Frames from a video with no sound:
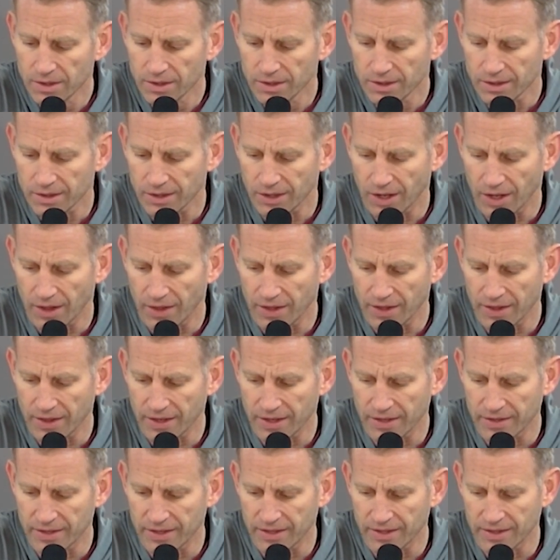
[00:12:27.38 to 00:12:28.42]
you know they,
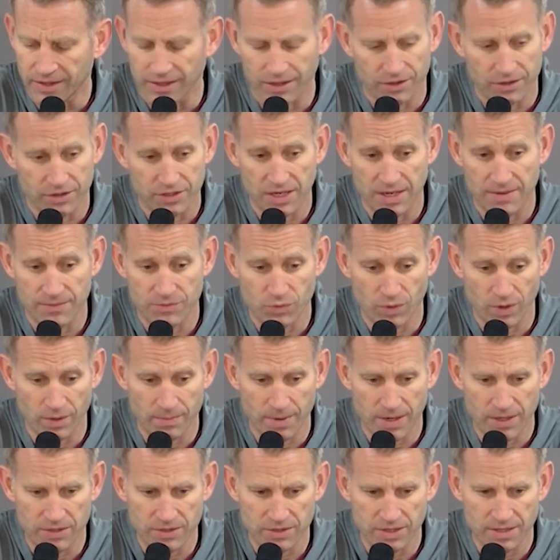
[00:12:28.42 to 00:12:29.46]
they, their team's one of the
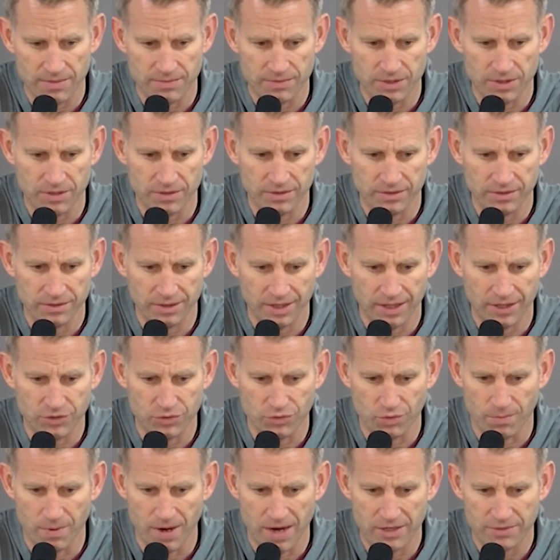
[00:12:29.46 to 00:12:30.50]
best teams in high
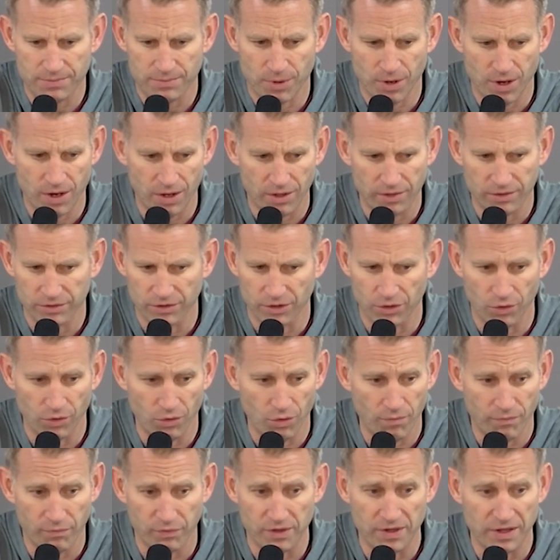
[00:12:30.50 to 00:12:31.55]
school basketball. You know
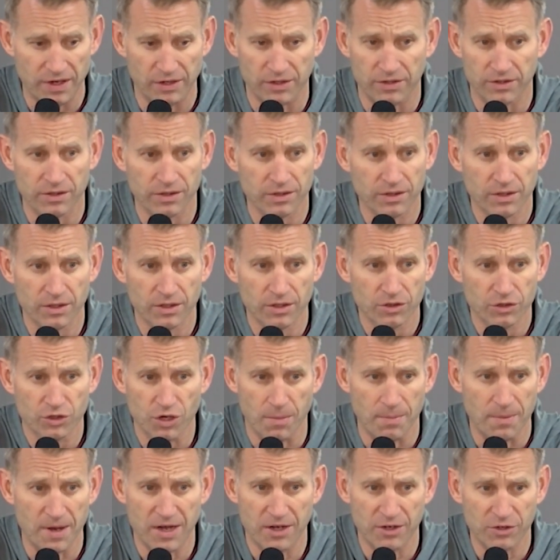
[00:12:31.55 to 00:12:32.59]
hopefully they're
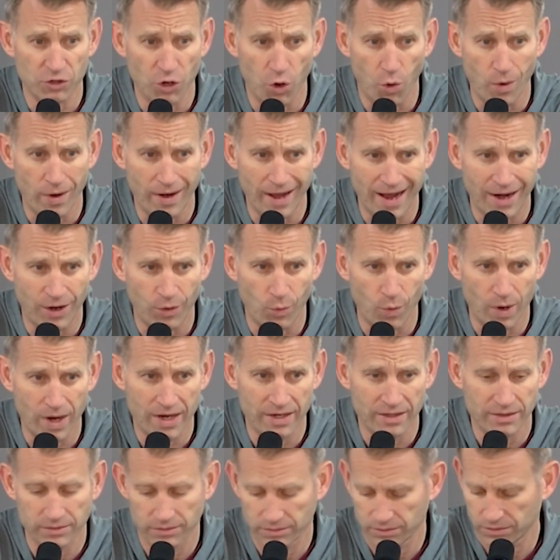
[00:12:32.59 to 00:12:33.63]
come in knowing how to
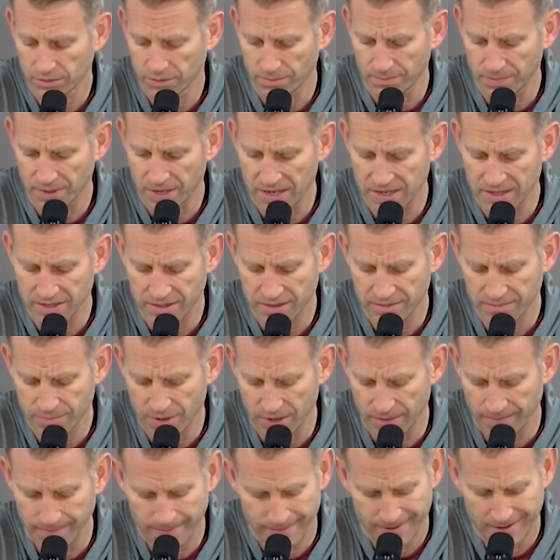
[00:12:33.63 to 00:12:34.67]
win, competing.
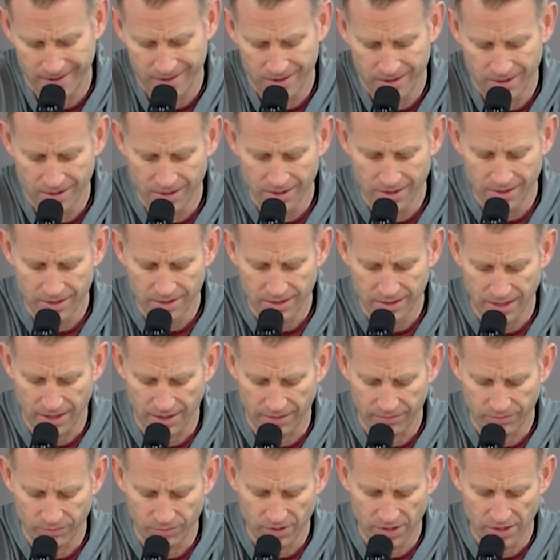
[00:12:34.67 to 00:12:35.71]
But yeah,
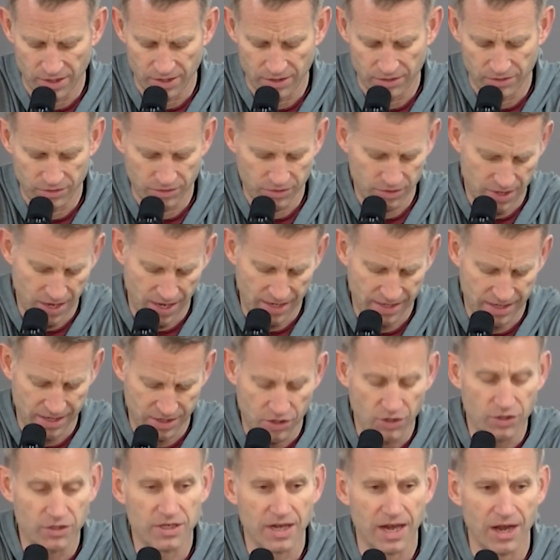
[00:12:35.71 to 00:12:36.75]
it, you got to get
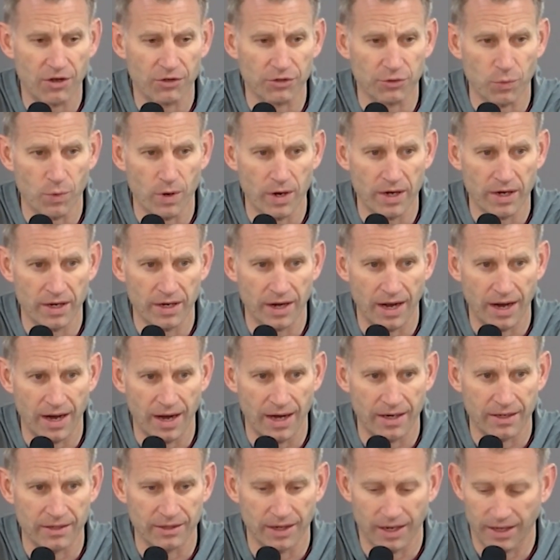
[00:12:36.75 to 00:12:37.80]
good talent to win, and
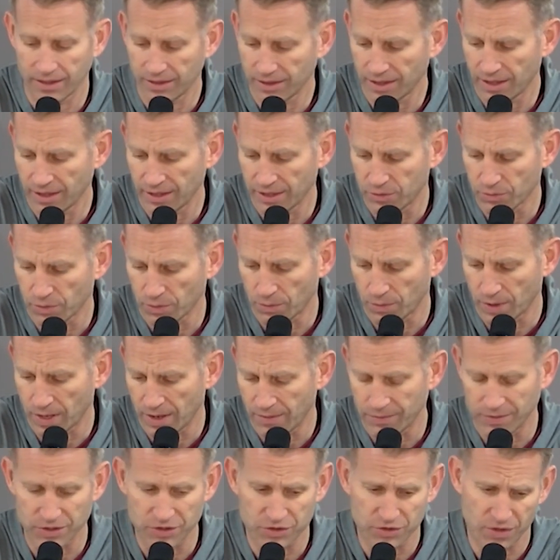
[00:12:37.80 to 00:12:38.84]
I, I, I like where we're at
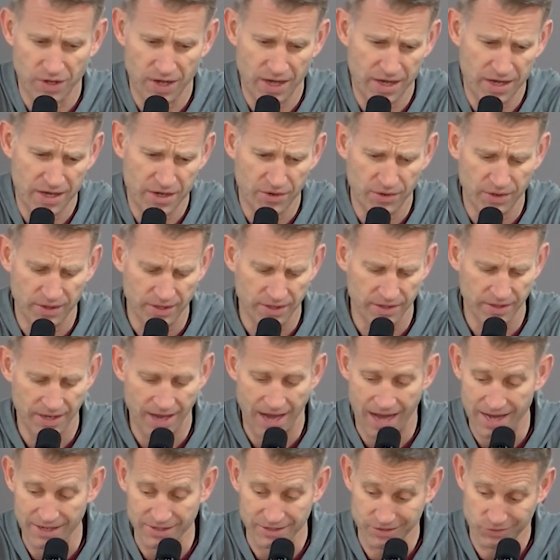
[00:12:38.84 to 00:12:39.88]
with this class. You know, and then
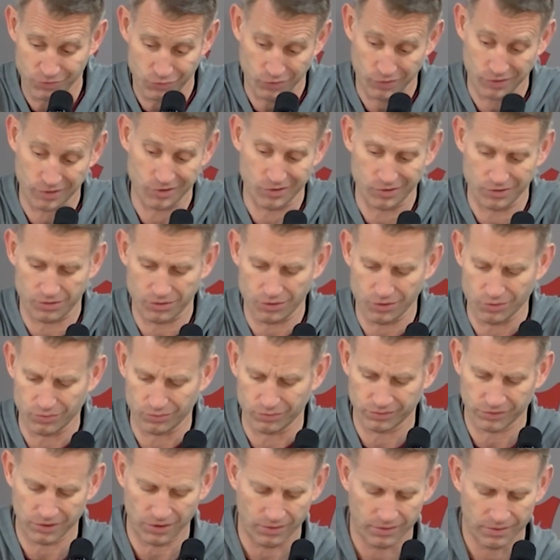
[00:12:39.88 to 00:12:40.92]
Naas is really good too.
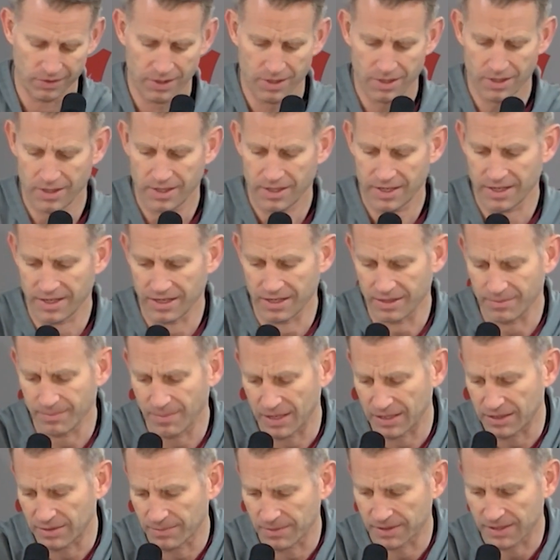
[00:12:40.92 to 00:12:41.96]
So he didn't
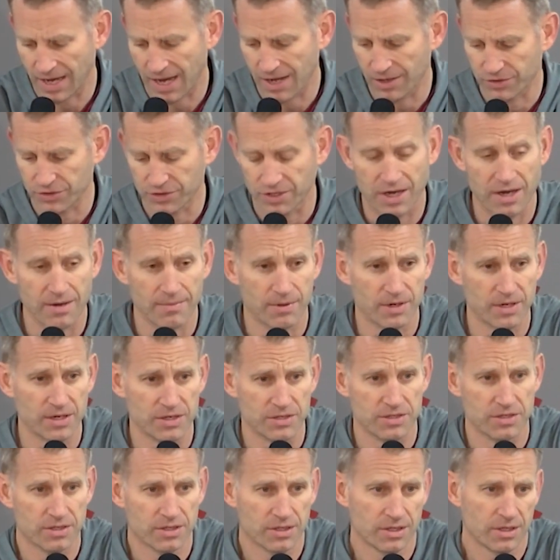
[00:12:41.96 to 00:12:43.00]
make the McDonald's game, but he's